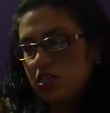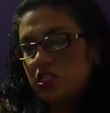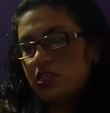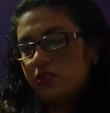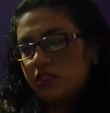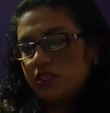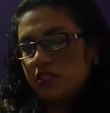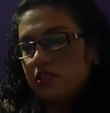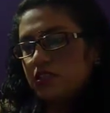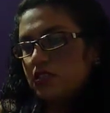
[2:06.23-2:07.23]

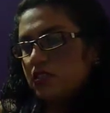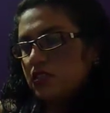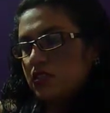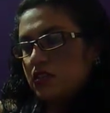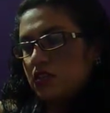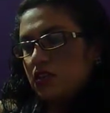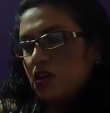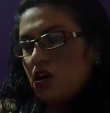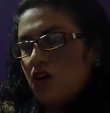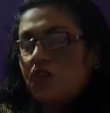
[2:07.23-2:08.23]
Something
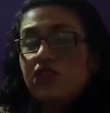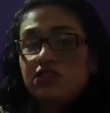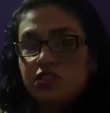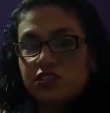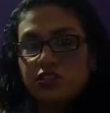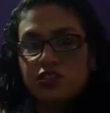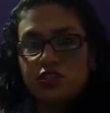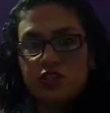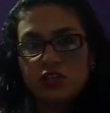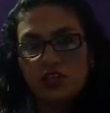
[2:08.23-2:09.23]
others
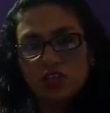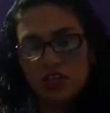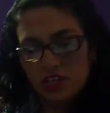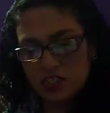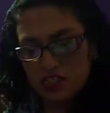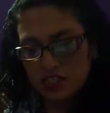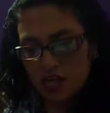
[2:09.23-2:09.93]
things